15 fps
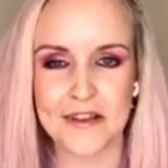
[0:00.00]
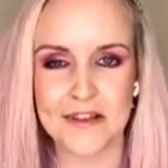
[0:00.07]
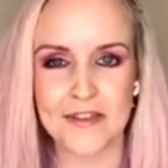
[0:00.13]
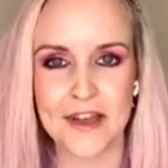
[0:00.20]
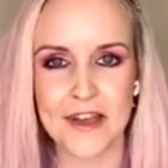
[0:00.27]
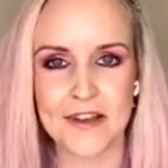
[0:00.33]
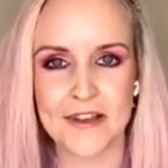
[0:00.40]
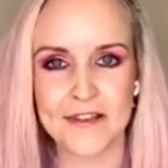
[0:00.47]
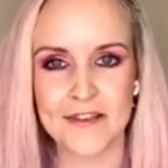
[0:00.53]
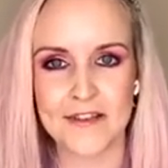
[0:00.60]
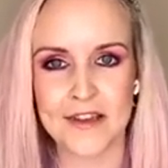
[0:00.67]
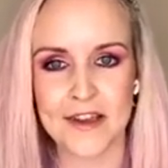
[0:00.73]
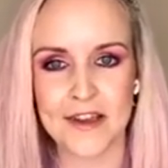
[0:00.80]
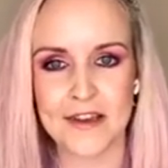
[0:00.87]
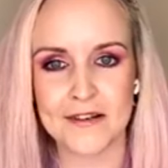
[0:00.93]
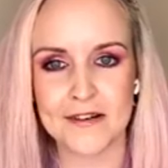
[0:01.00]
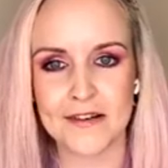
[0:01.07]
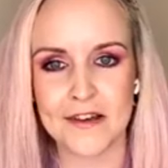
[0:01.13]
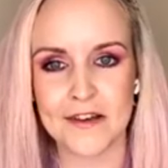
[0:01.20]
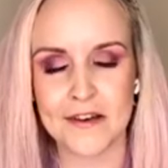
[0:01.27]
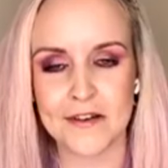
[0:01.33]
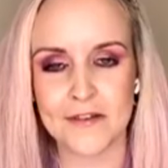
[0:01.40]
There's in
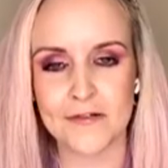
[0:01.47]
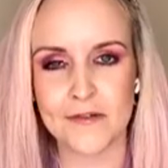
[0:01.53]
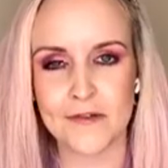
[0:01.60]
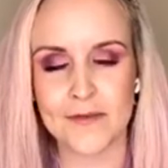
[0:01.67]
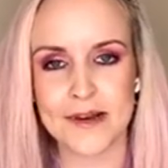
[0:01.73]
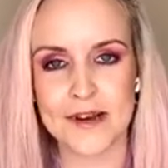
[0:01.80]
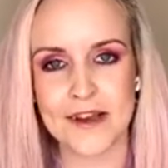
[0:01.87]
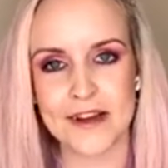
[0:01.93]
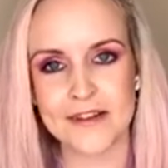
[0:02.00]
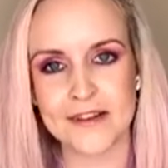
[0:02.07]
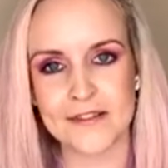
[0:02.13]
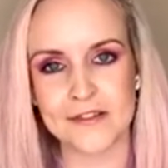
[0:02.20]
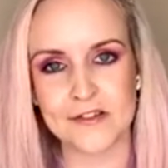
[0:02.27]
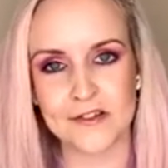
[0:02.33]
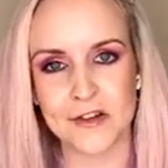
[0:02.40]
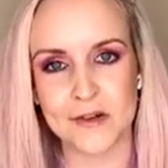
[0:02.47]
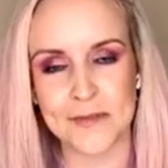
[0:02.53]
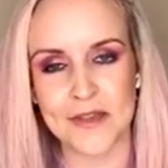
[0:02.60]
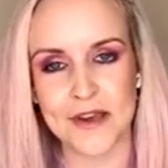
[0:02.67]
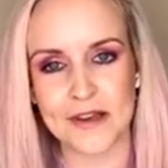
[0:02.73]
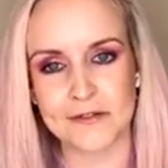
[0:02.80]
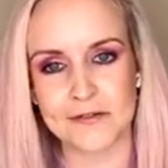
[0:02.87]
Drury Lane, there's a shop
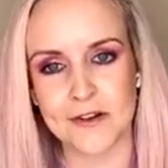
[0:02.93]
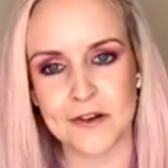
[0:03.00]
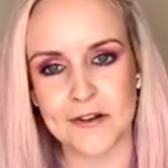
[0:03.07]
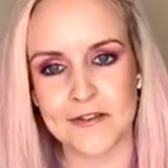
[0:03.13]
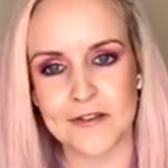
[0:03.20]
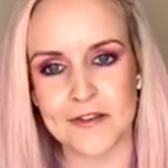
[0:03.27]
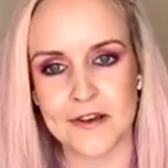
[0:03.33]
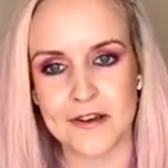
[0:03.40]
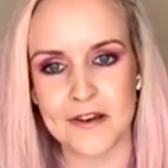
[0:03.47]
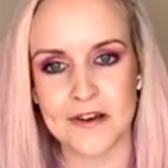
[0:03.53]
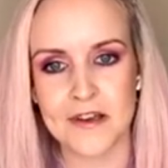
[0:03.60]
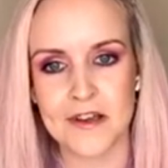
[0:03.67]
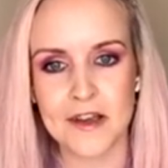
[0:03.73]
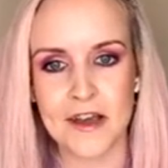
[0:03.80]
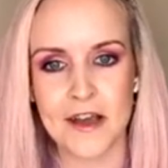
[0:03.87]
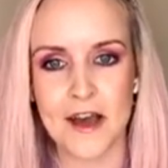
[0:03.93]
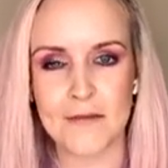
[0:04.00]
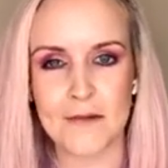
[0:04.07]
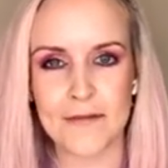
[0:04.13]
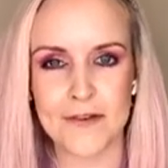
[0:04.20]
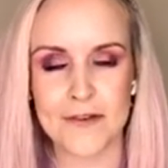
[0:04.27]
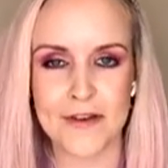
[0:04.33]
there called Dancewear.
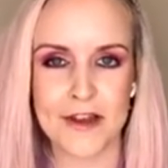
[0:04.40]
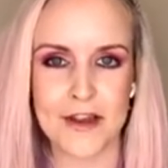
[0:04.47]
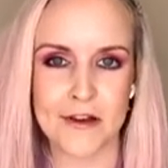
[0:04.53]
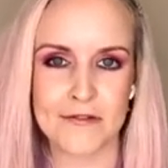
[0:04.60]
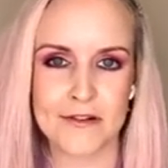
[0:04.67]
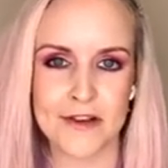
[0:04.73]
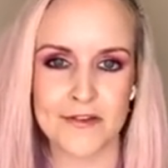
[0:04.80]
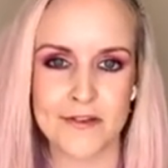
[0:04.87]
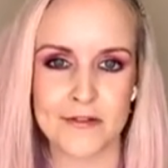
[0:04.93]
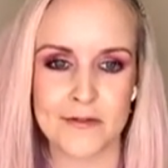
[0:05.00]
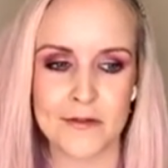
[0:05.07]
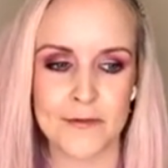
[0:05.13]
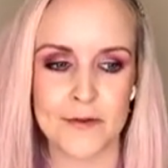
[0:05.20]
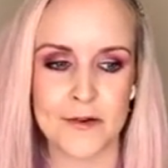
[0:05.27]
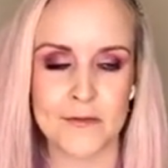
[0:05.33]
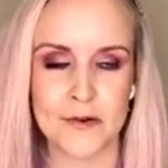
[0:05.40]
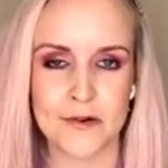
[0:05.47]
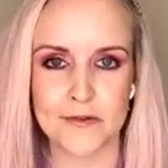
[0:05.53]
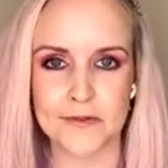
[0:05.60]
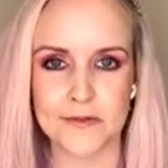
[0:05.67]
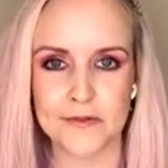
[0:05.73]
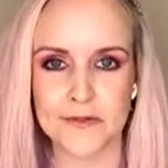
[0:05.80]
However, they only do a few
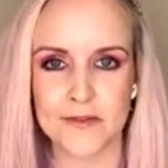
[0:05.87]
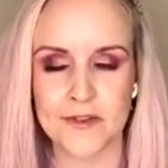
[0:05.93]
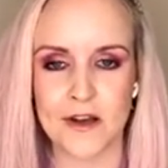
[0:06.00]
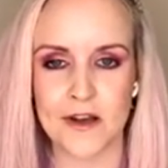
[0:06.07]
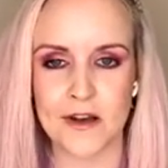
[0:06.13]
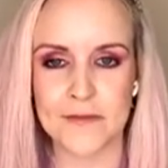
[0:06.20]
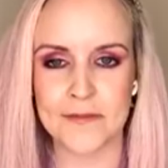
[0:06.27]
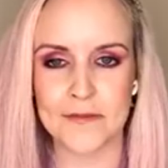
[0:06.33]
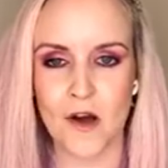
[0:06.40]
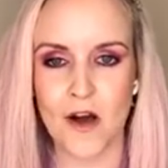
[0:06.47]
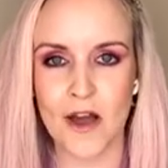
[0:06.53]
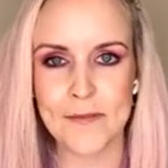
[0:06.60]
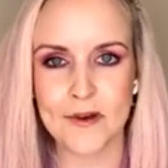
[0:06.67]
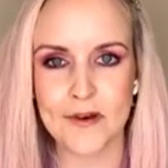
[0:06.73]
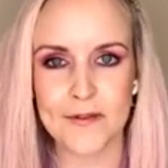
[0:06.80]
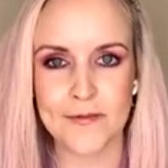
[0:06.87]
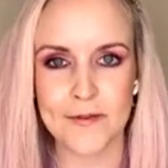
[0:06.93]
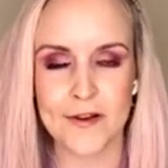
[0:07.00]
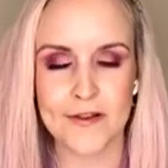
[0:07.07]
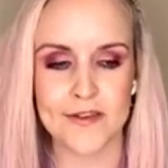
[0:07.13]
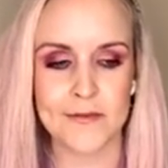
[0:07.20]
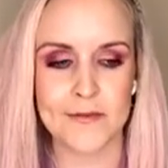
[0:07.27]
models. I'm only
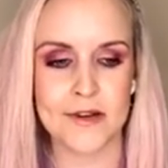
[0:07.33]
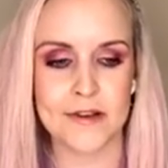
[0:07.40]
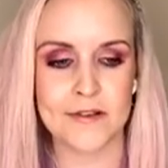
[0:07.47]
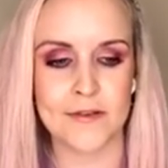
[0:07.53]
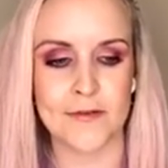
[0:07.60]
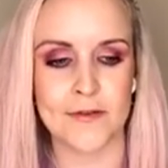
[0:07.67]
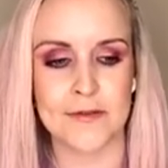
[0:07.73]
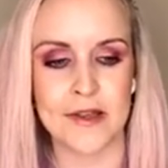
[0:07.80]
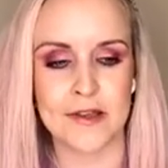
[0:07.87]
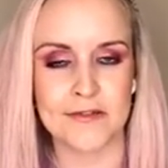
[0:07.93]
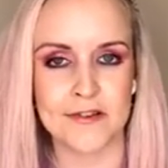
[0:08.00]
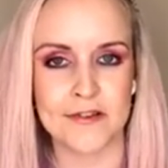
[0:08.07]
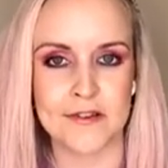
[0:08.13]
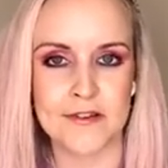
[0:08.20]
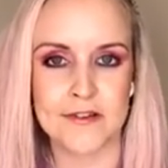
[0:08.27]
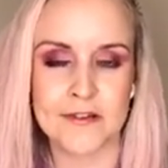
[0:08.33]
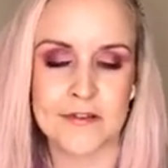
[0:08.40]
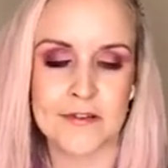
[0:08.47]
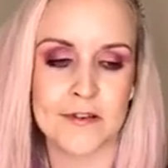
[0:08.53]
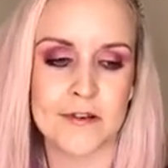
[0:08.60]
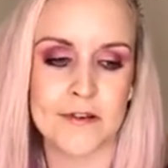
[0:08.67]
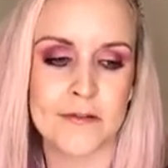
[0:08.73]
30 minutes from London,
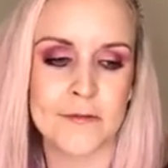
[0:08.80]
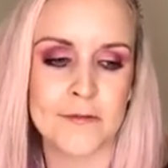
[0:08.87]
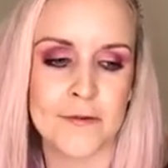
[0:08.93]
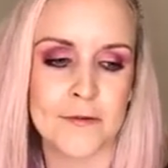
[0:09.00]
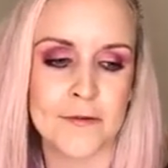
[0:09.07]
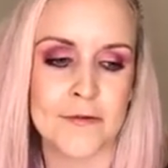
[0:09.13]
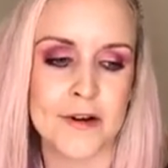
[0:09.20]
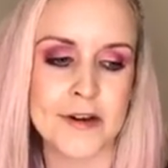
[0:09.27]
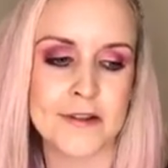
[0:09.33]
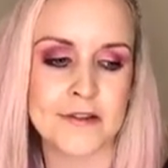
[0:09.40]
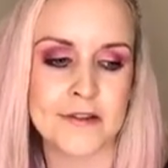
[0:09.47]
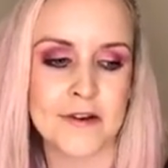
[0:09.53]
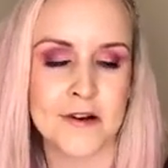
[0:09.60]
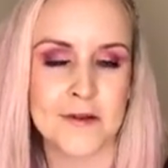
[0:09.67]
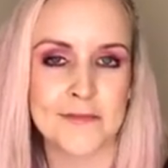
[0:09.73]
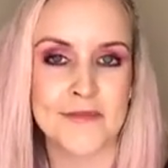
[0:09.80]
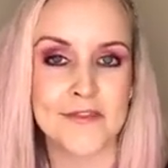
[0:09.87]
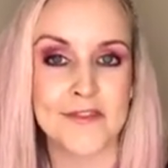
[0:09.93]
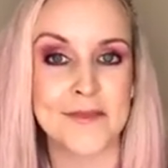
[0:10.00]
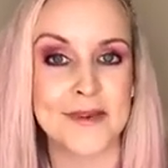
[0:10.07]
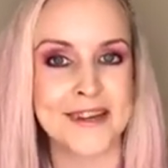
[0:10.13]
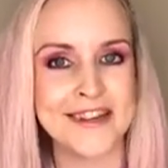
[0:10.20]
so feel free to come
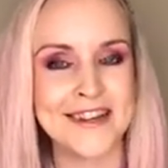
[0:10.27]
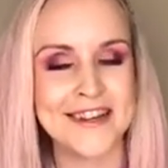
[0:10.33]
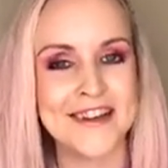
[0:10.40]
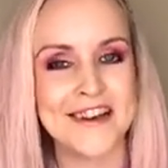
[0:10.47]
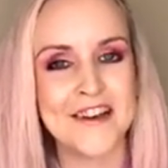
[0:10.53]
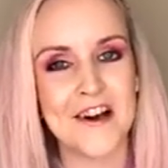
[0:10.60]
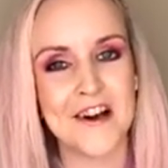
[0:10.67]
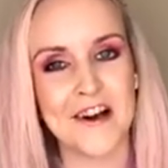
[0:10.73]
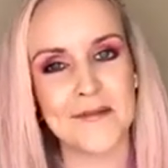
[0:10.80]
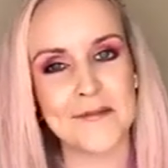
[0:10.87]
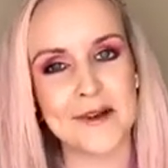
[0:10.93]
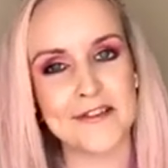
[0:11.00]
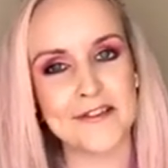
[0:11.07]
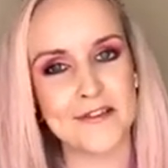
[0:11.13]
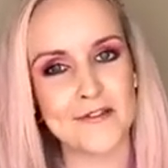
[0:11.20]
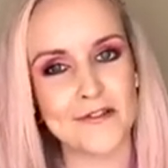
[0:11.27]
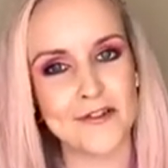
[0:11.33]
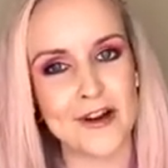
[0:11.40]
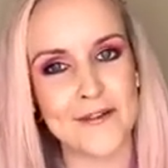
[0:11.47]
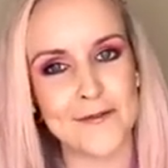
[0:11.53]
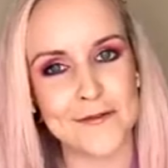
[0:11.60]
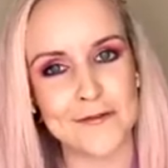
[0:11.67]
to me. I do
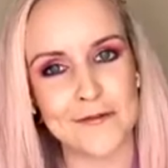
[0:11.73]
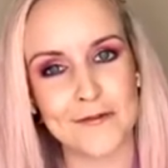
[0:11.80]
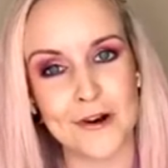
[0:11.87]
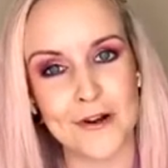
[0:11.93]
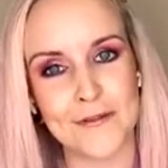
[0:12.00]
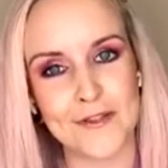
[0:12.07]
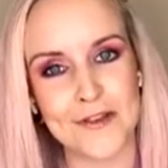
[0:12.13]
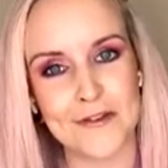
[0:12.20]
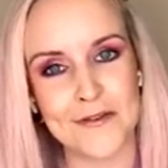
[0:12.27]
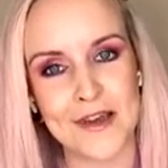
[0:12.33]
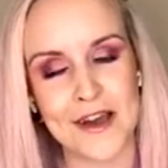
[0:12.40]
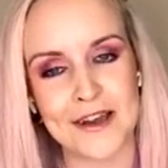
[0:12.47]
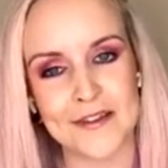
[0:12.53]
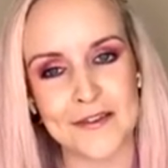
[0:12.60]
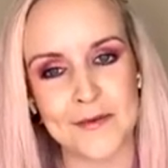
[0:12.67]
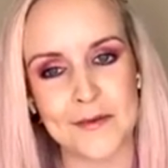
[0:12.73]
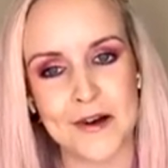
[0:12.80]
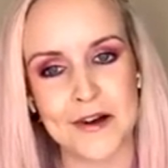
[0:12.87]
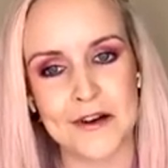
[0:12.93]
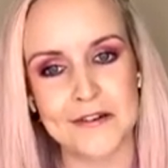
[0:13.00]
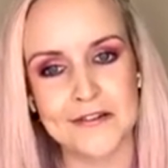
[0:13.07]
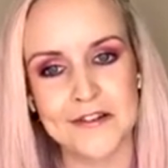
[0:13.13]
travel all over the UK as
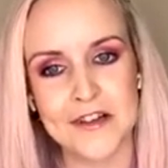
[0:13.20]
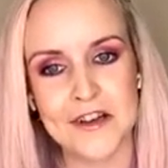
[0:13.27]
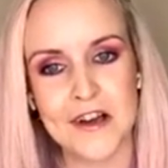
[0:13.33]
well.